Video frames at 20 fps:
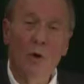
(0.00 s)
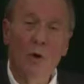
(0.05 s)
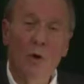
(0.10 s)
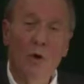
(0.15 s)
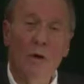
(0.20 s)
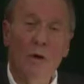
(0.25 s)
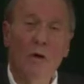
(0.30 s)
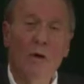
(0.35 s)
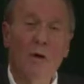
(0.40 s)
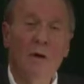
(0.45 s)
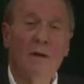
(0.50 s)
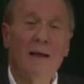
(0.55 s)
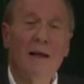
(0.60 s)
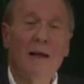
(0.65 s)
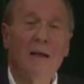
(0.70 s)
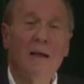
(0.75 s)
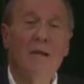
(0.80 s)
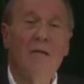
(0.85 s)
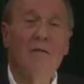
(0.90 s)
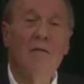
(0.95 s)
a book
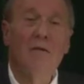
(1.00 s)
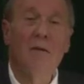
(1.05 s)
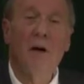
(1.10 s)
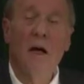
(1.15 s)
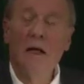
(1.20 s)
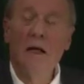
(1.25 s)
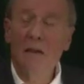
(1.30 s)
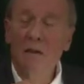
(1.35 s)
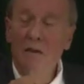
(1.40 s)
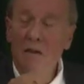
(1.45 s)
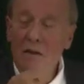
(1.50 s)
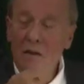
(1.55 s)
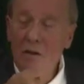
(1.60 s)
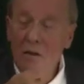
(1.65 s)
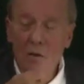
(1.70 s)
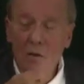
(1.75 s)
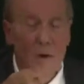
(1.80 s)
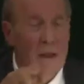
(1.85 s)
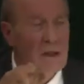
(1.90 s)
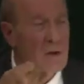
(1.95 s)
that invites
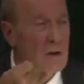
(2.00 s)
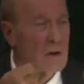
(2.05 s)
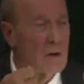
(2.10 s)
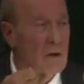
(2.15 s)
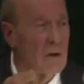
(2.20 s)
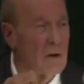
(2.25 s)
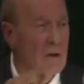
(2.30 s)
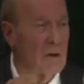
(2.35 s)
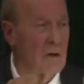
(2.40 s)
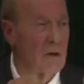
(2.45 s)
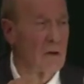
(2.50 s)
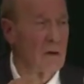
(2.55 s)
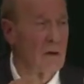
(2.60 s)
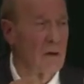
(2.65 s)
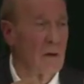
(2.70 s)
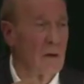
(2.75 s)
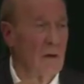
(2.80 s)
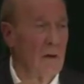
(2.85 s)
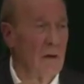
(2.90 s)
questions.